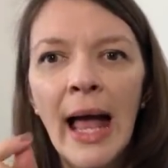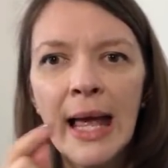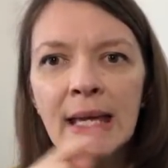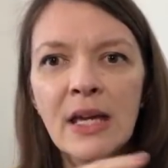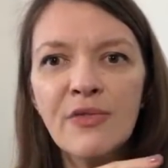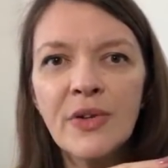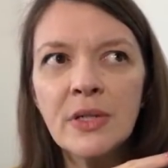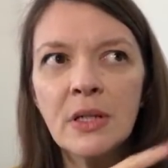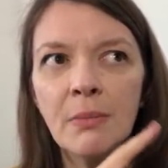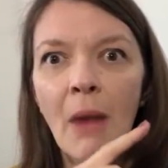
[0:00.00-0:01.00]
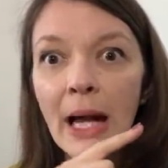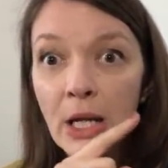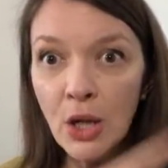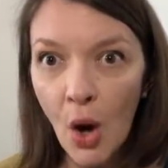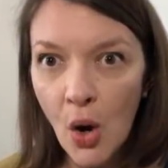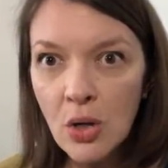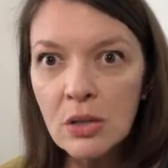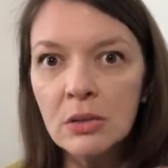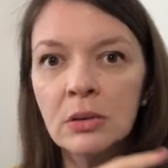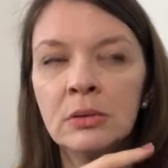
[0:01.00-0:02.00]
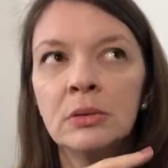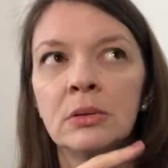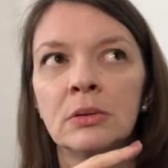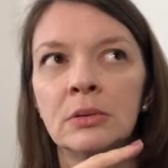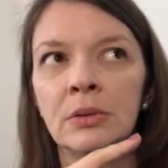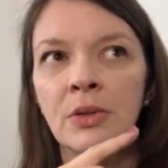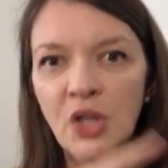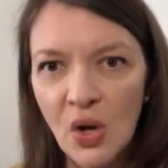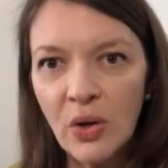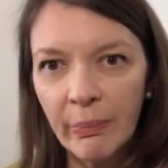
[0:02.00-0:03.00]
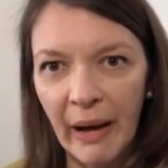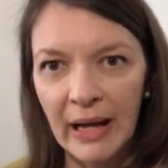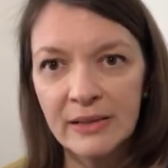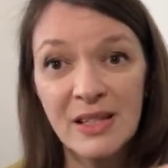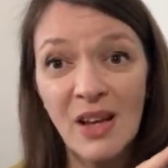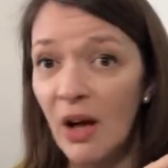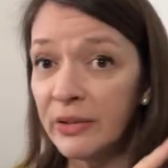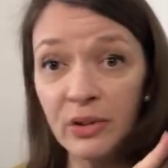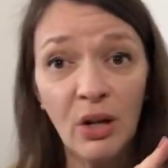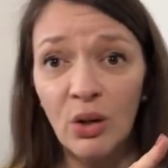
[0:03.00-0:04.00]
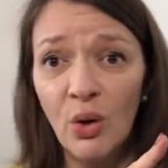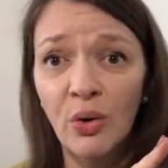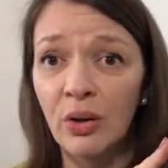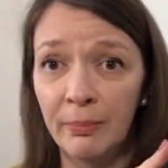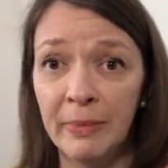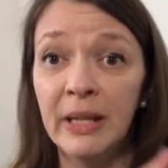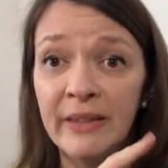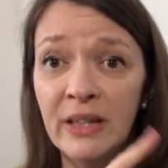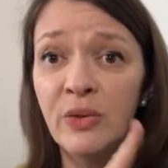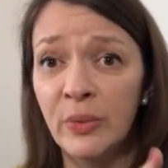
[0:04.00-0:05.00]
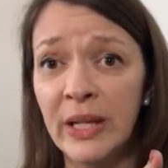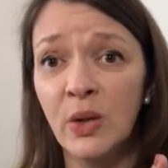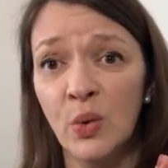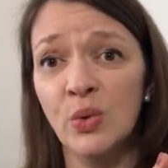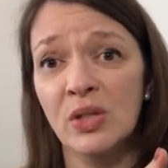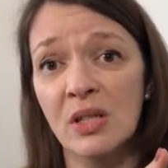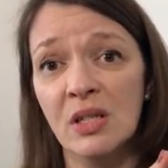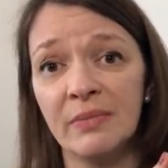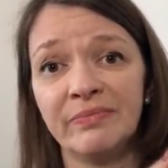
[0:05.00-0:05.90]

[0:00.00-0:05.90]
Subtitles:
even my long yoga pants are not long on me. They're 3/4.